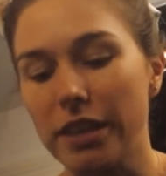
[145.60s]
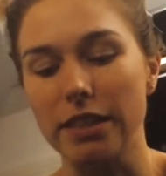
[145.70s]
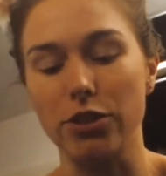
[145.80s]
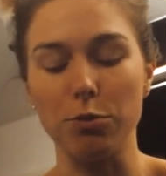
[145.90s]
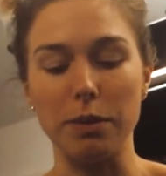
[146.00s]

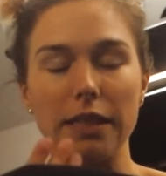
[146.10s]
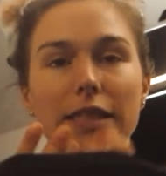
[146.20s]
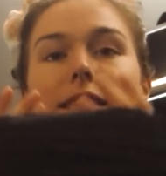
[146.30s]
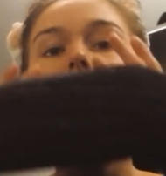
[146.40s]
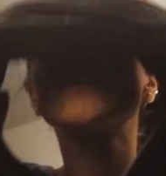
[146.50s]
isn't too busy
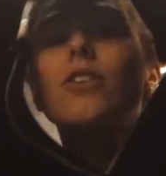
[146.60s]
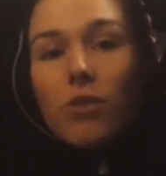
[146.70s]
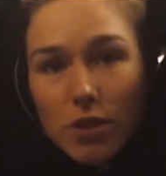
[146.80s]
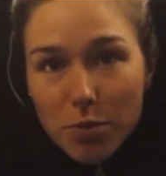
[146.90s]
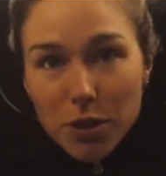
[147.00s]
today though,
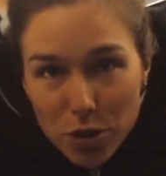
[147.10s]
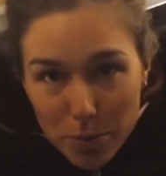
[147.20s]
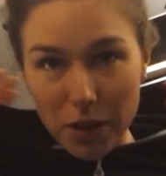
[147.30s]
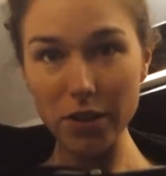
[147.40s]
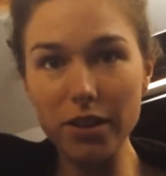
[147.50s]
so we should
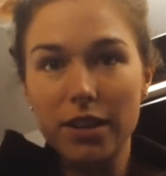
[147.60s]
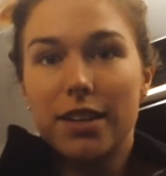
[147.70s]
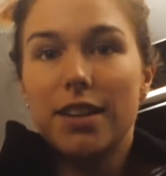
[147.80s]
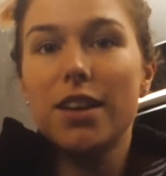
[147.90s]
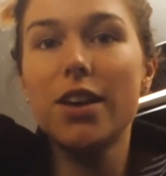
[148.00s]
be good.
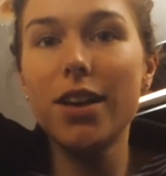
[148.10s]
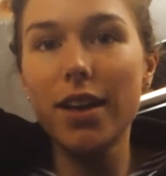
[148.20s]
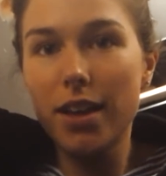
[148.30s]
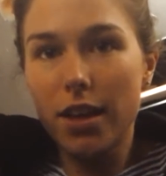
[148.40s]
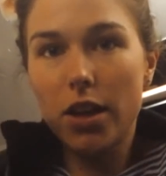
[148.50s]

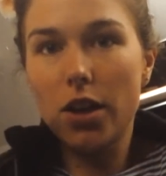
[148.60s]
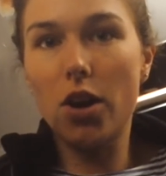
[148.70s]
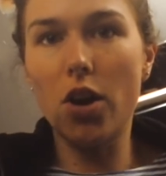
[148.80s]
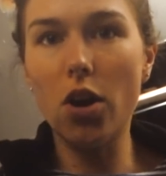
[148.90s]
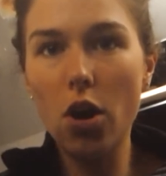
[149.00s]

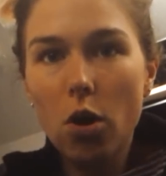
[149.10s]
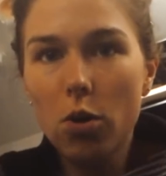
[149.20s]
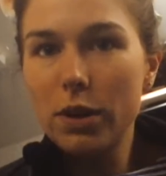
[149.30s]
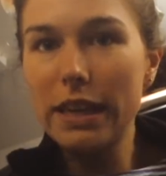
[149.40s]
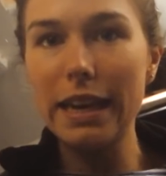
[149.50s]
Oh,
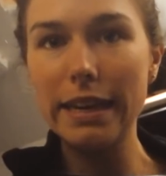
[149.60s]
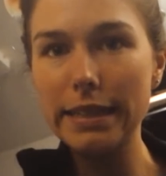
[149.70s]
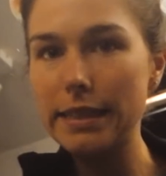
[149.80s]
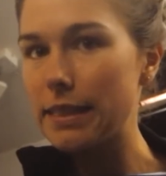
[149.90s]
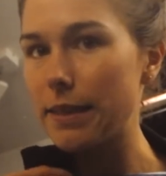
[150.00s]

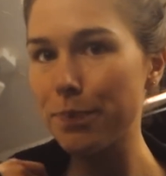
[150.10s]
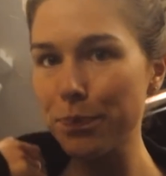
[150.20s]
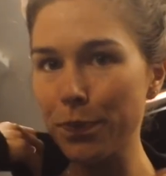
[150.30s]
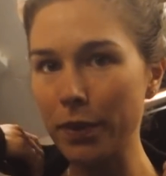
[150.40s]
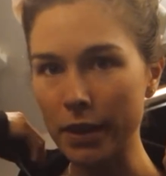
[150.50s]
yes.
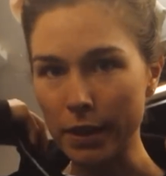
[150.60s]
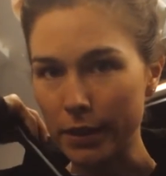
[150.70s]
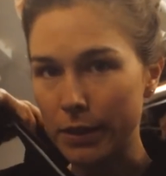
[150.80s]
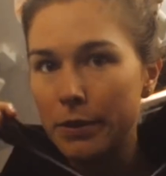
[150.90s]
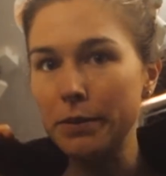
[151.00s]

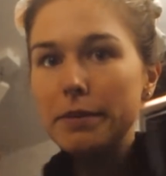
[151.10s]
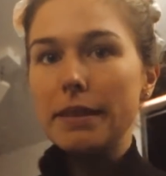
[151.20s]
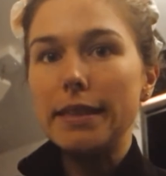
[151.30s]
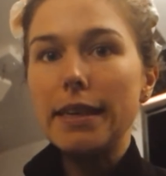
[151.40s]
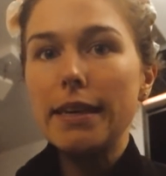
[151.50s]
Oh,
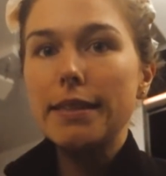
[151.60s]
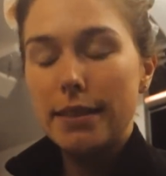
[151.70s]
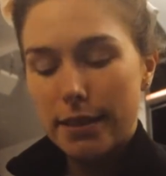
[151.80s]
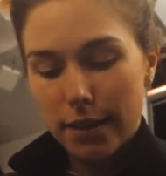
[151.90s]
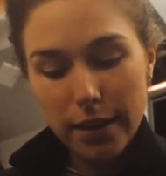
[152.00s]
yes,
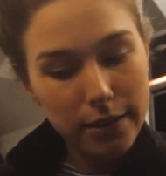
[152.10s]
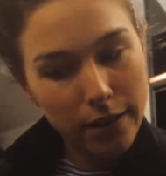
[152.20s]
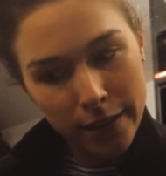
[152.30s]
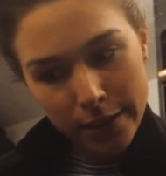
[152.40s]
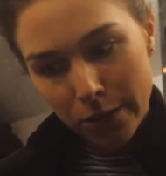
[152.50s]
style
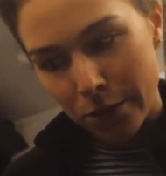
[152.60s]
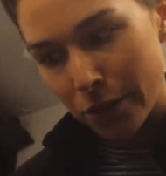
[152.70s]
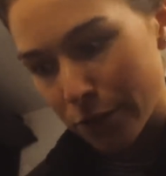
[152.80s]
icon